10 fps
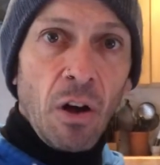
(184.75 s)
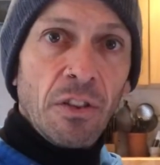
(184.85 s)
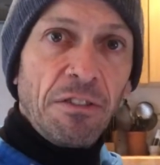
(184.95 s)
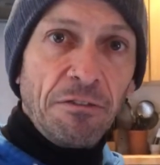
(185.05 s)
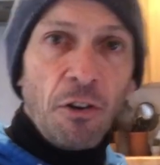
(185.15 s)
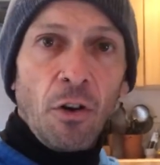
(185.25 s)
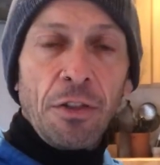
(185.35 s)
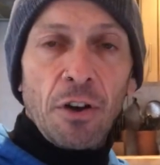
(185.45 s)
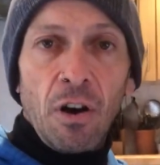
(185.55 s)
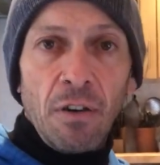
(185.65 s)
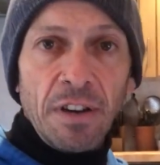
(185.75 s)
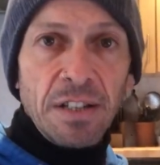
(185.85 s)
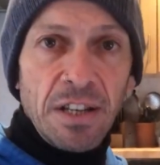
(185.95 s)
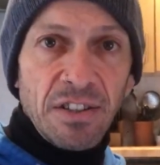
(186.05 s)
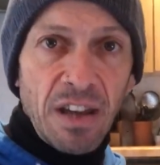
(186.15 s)
on the 4th of
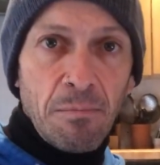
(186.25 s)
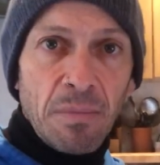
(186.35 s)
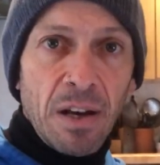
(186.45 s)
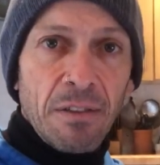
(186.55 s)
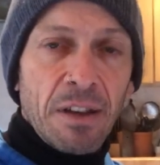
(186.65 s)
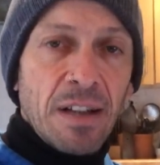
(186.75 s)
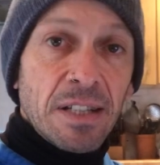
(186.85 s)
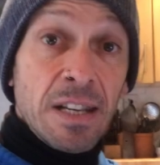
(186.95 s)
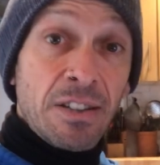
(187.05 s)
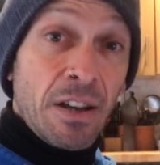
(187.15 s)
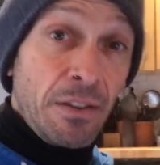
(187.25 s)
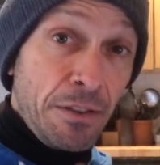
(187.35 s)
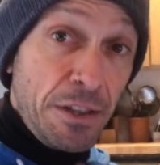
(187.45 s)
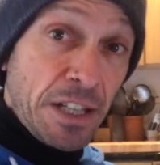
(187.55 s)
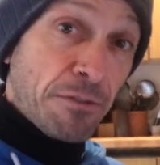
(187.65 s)
December, that is
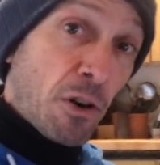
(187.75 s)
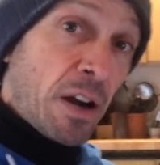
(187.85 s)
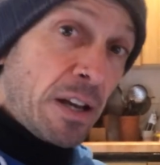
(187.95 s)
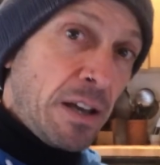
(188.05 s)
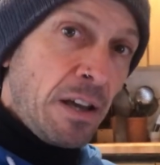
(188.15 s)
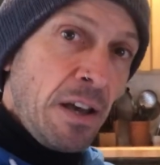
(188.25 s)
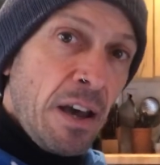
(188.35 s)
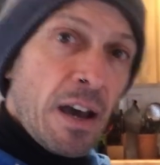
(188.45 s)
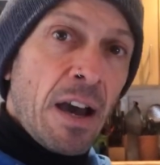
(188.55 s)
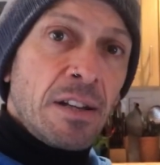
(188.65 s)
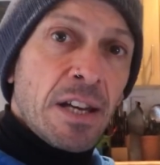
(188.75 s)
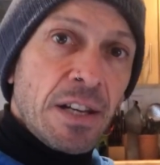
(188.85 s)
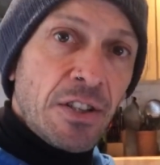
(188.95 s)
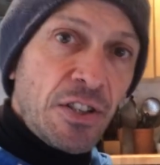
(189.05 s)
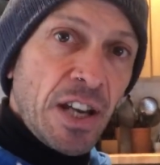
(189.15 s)
this Friday, and
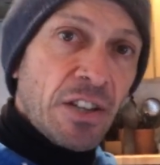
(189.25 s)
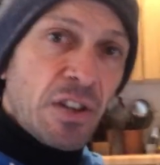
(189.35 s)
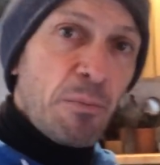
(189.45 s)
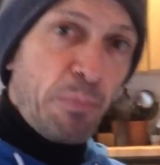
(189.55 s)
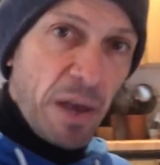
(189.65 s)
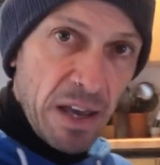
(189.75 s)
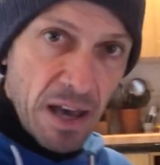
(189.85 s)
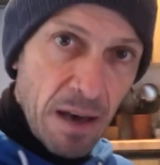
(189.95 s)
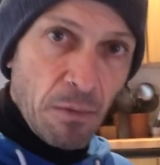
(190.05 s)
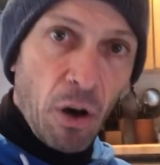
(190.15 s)
at 6 p.m.